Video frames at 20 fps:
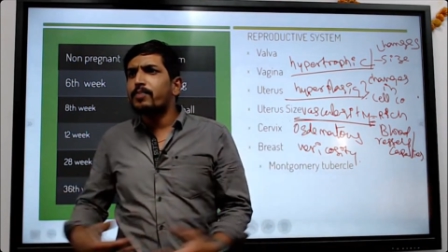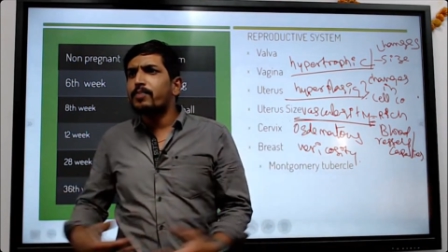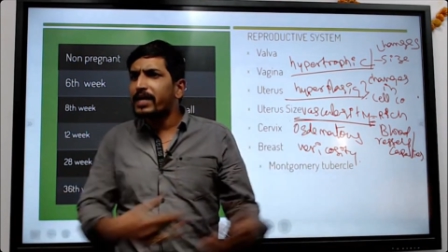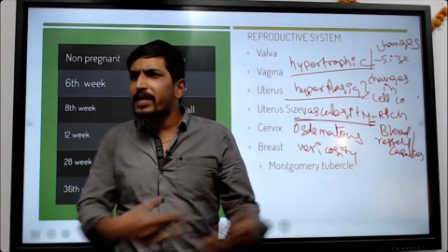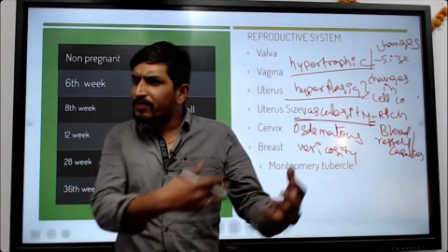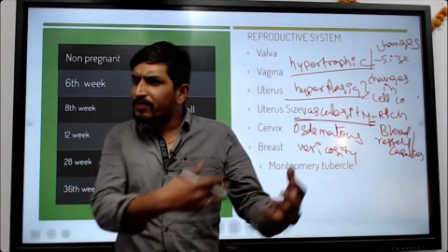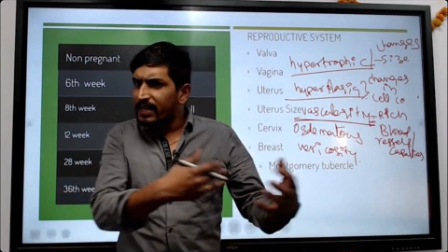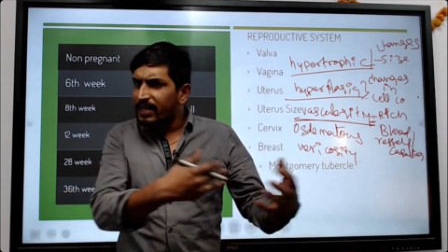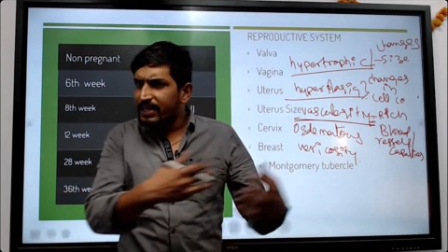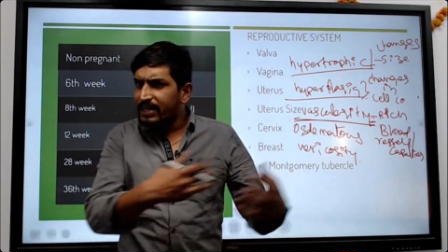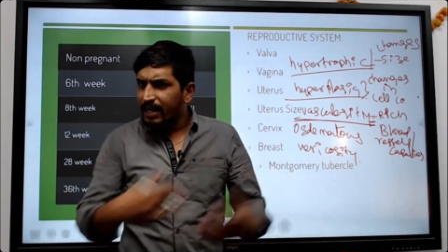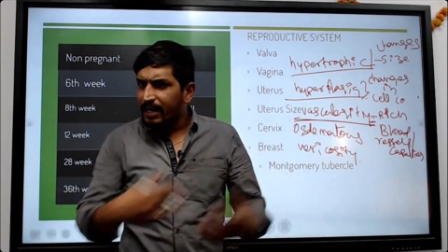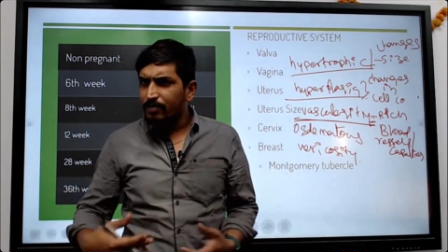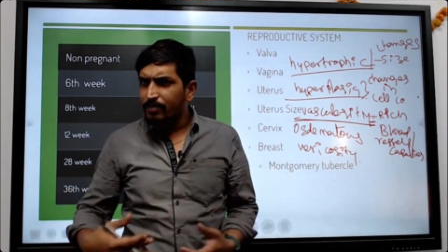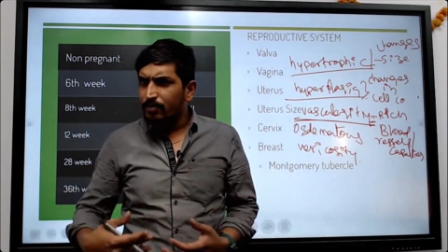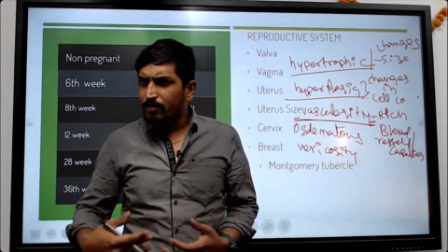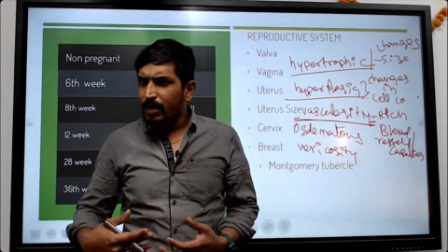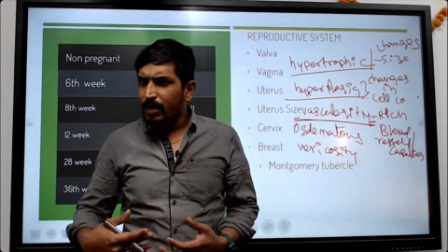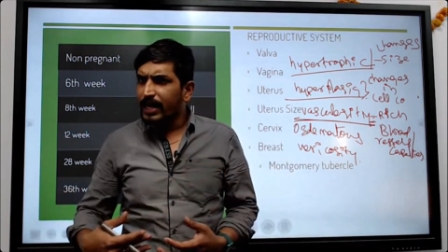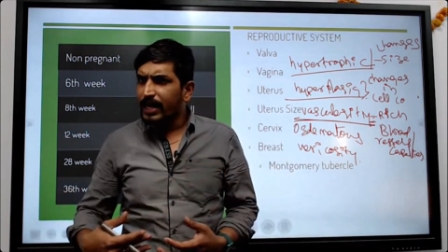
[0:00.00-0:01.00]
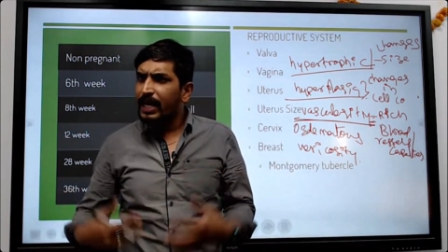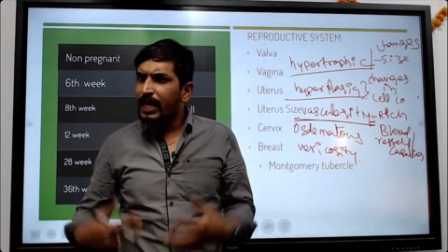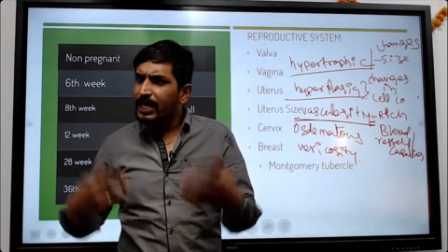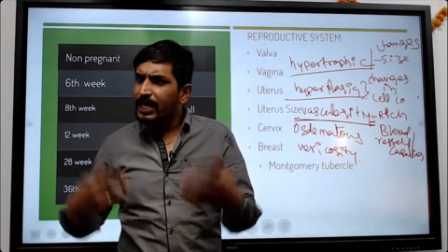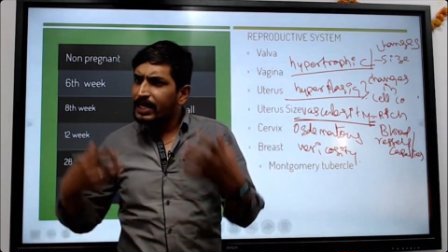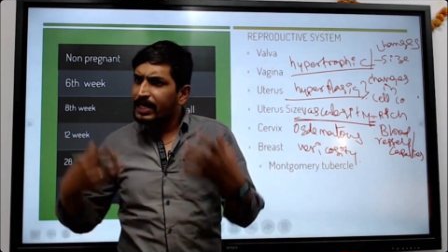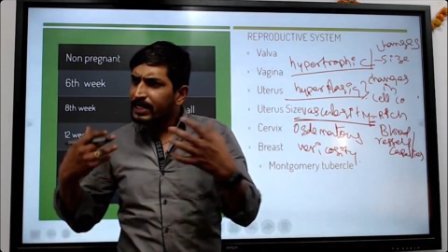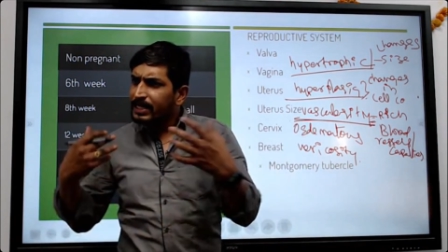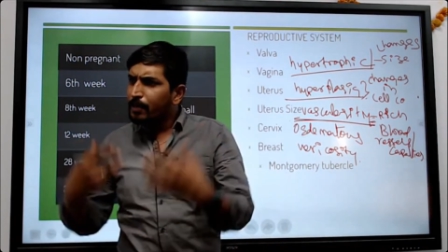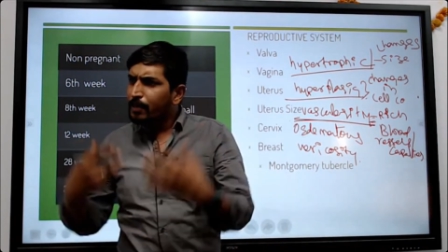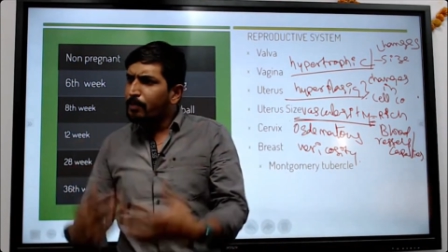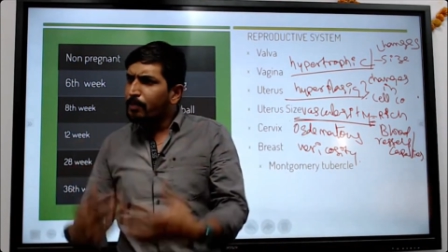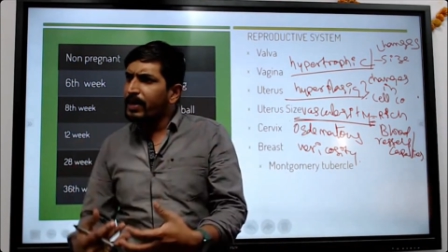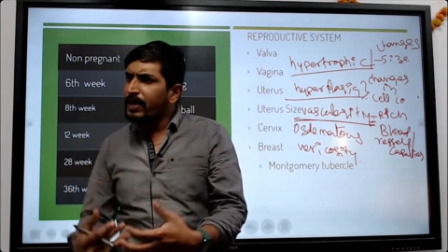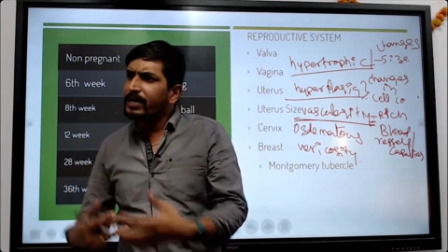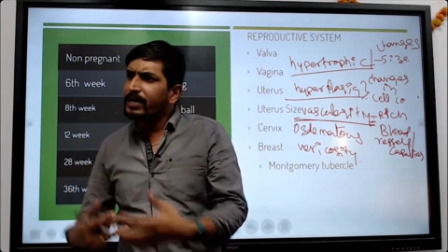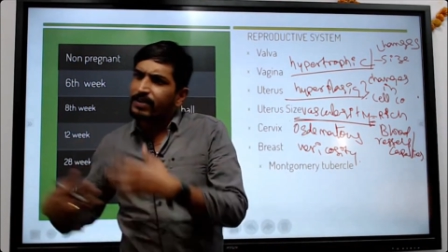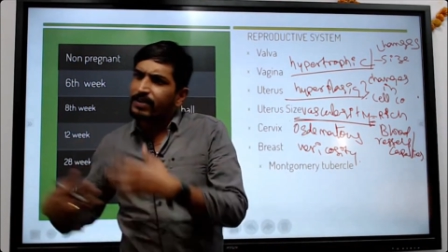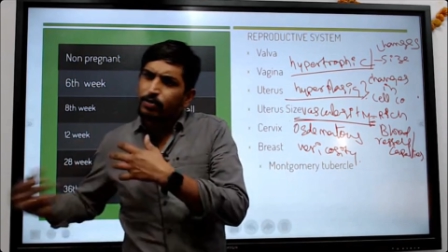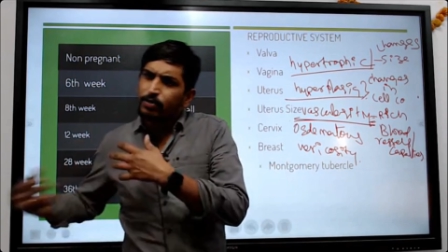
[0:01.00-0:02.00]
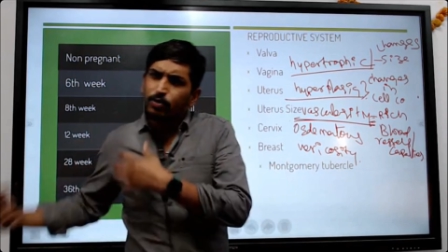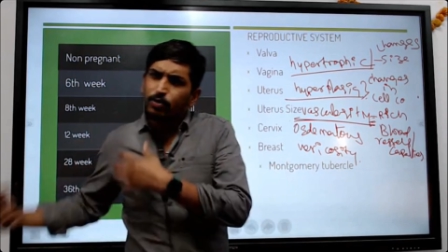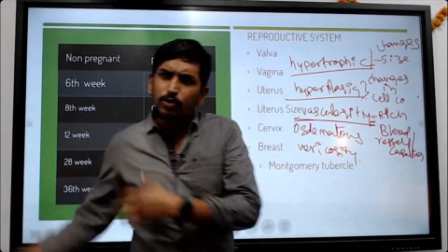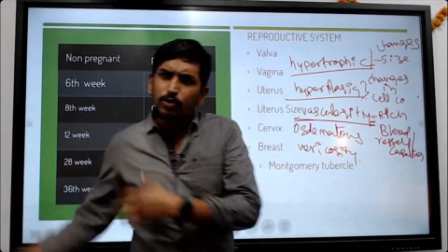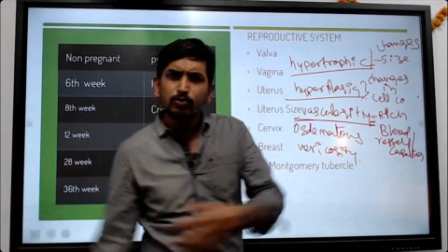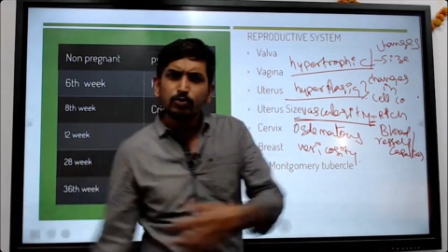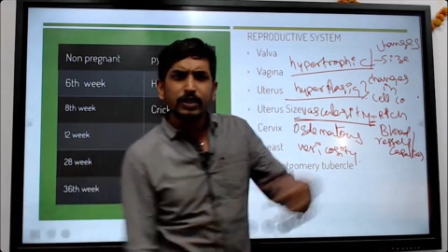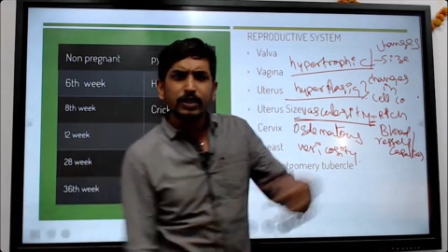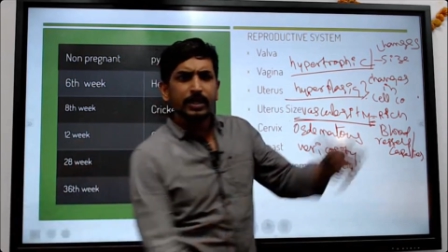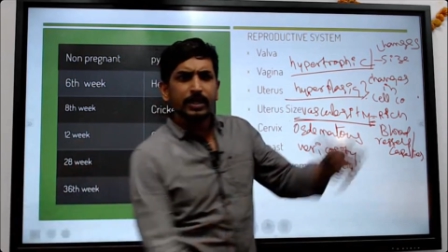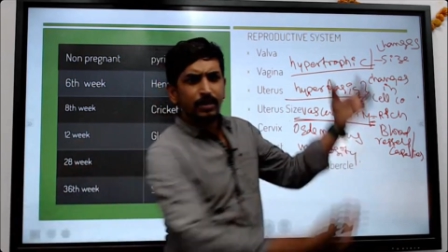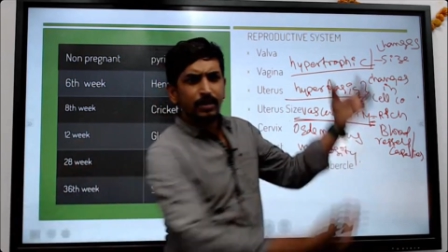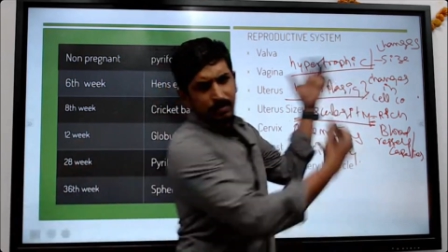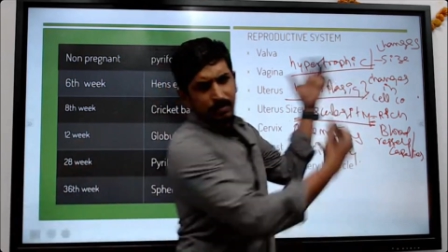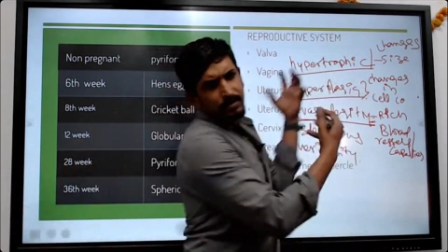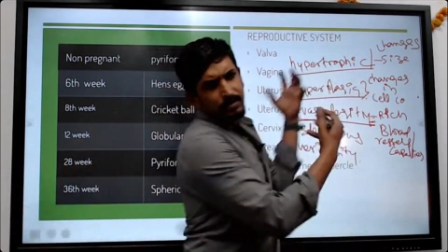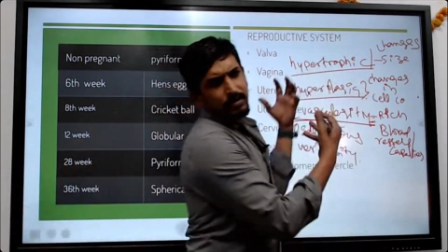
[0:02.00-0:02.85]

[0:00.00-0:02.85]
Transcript: blood will come again, the blood will go to the